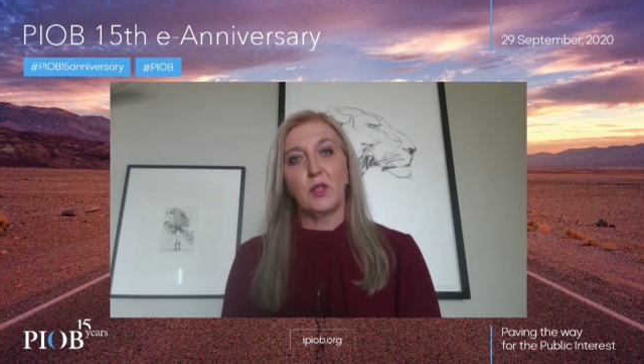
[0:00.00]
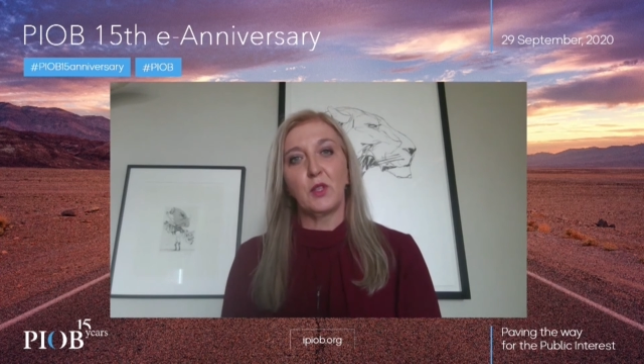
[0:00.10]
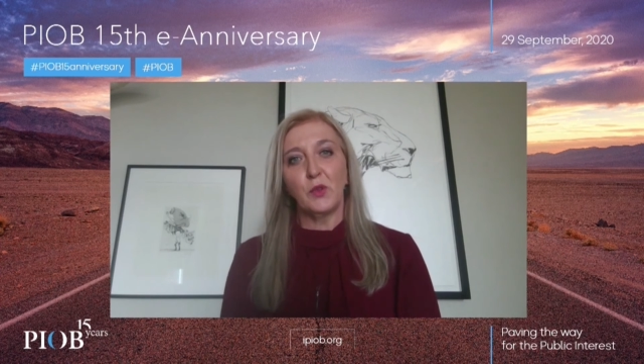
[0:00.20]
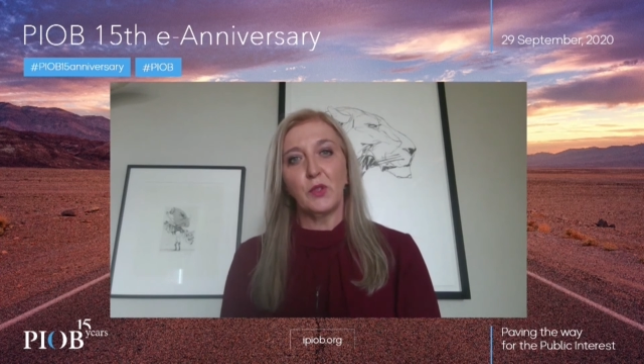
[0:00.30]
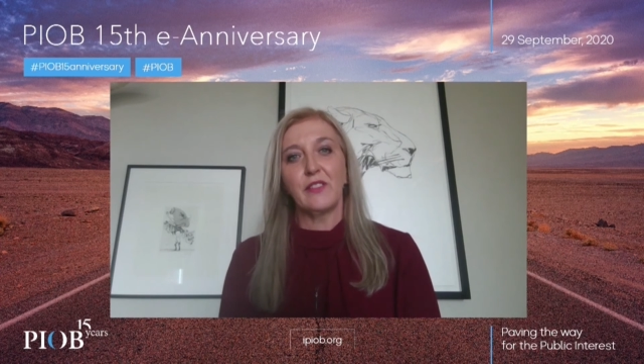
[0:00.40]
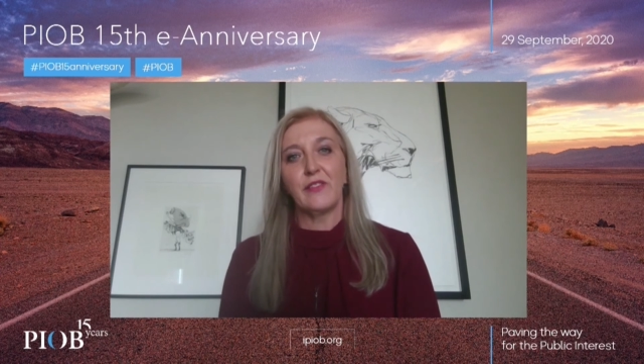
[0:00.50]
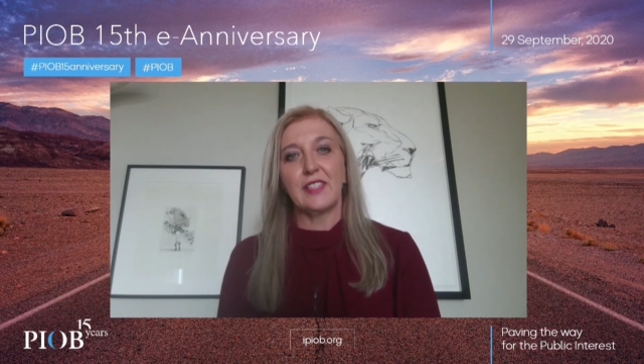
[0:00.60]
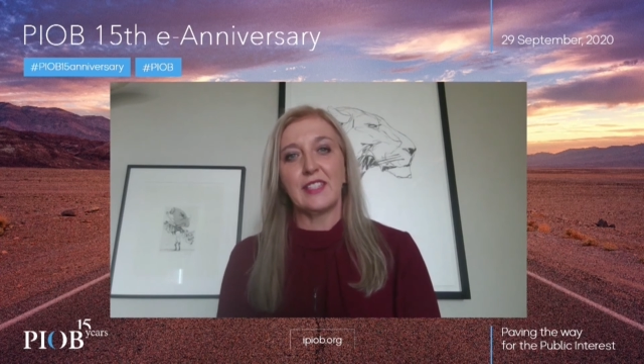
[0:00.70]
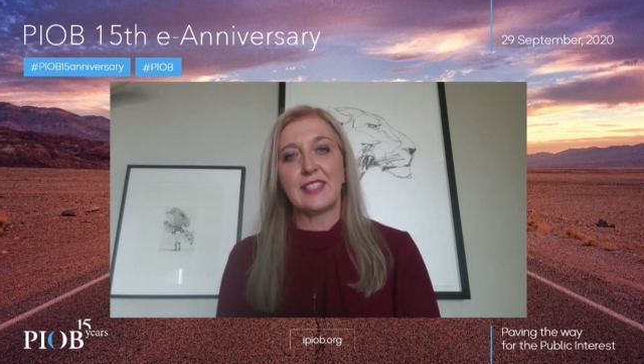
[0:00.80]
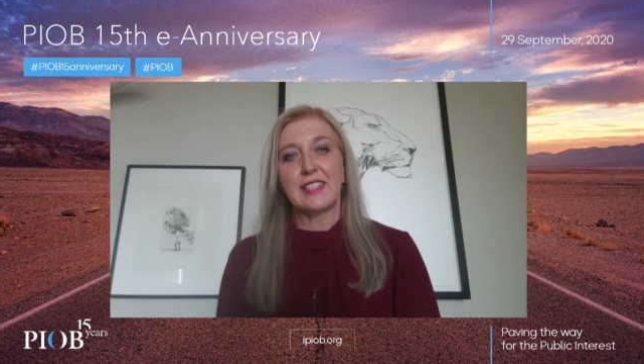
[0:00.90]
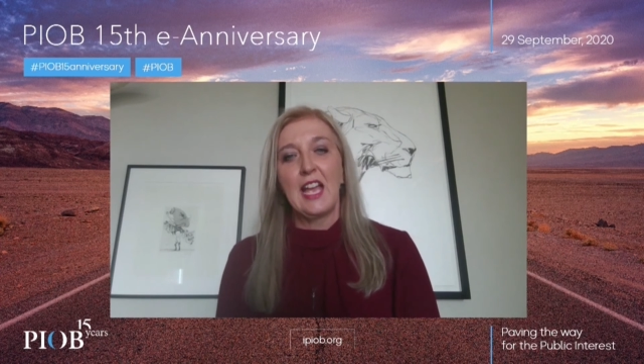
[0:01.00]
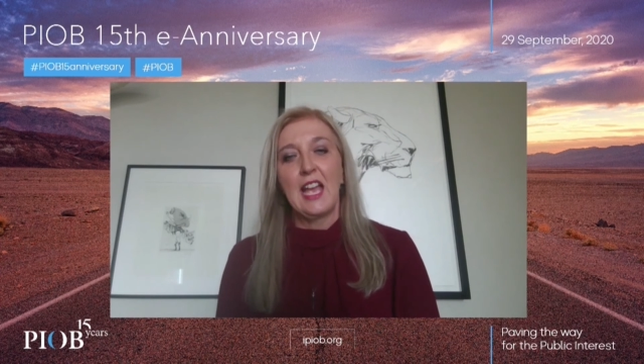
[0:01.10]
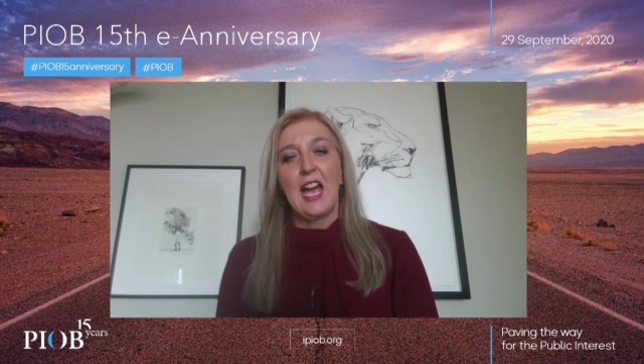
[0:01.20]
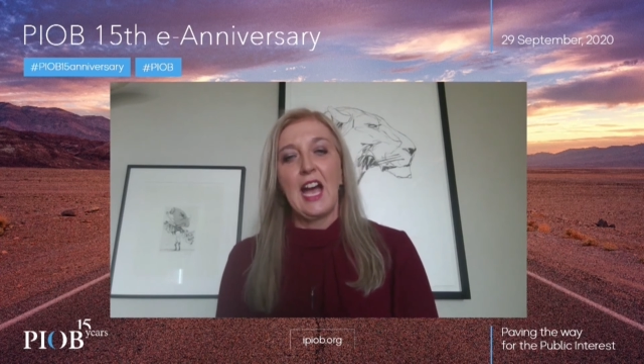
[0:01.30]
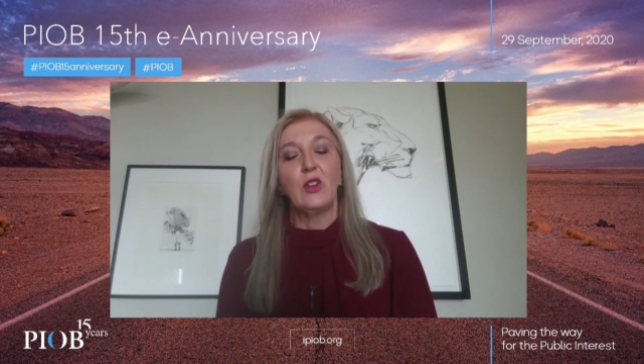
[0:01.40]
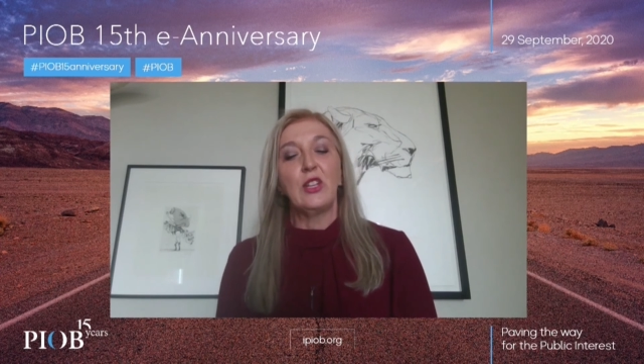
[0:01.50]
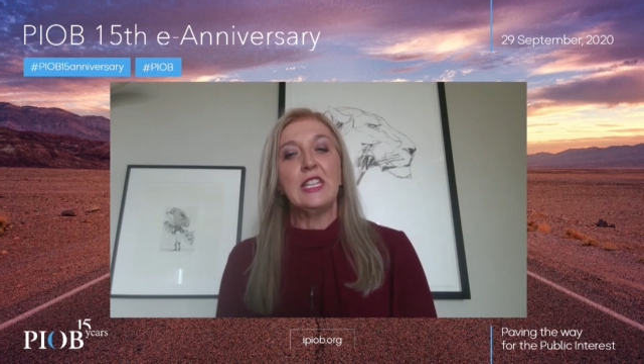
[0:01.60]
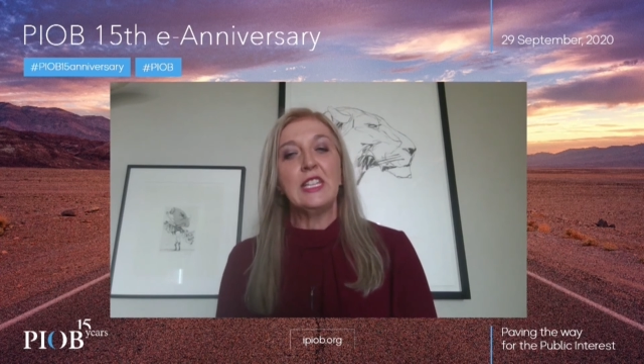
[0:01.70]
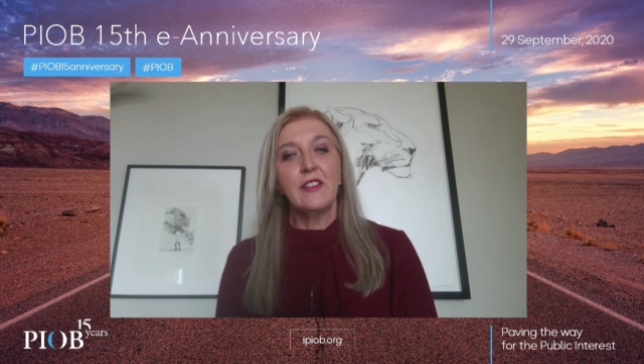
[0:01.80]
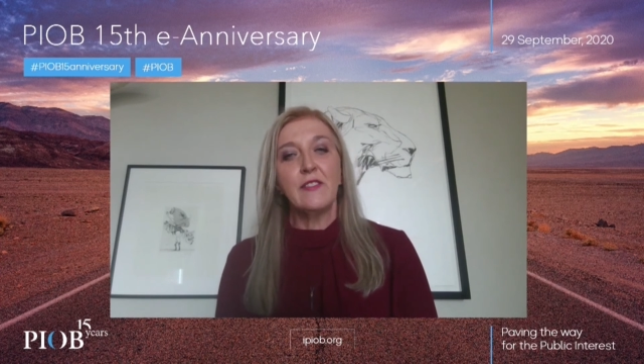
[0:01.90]
because of this, how
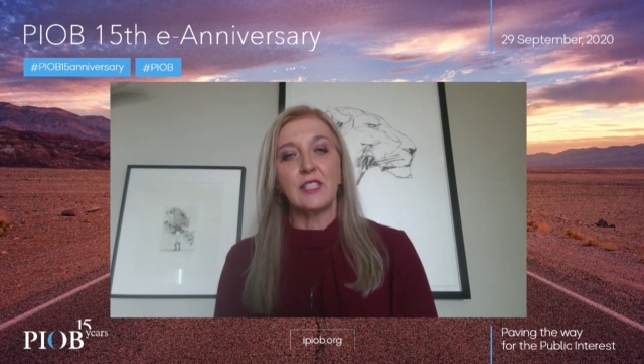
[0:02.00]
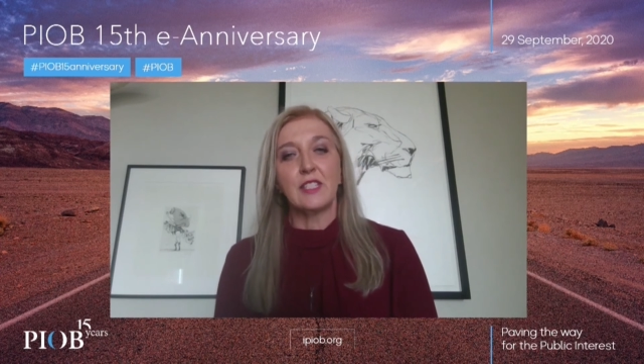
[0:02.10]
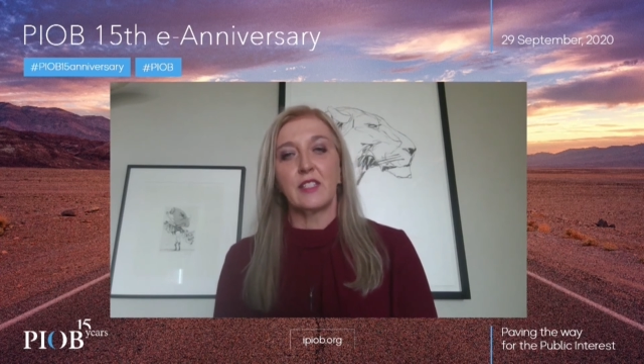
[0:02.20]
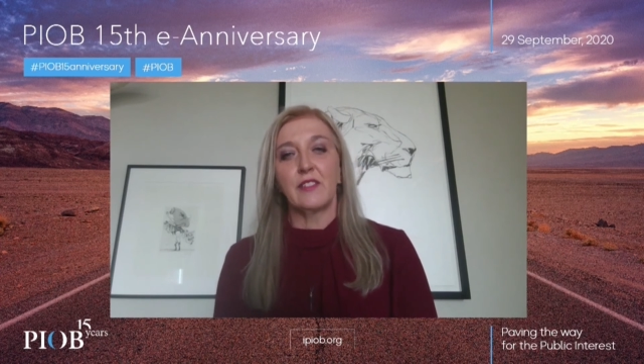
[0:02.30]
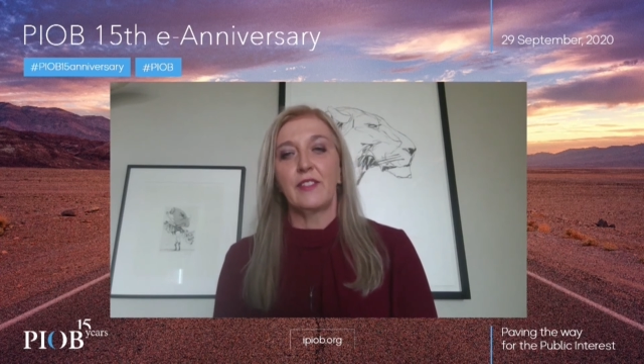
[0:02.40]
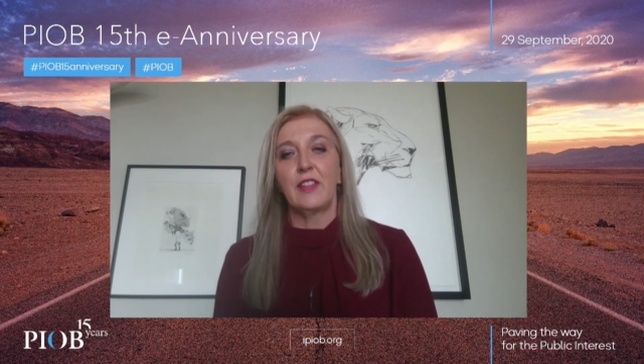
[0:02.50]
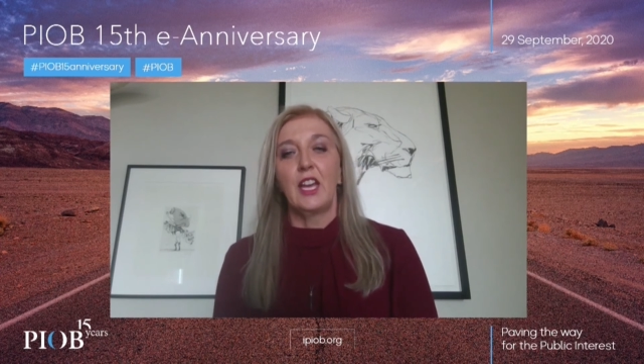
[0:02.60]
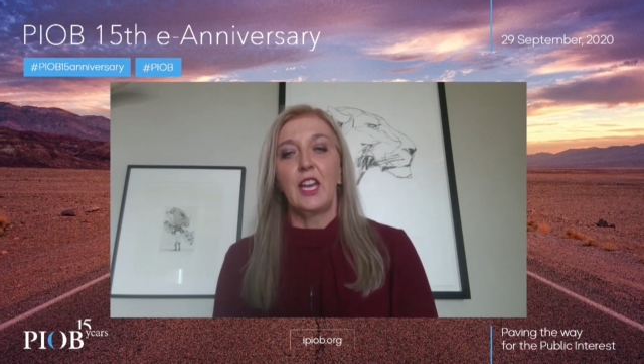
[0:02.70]
innovative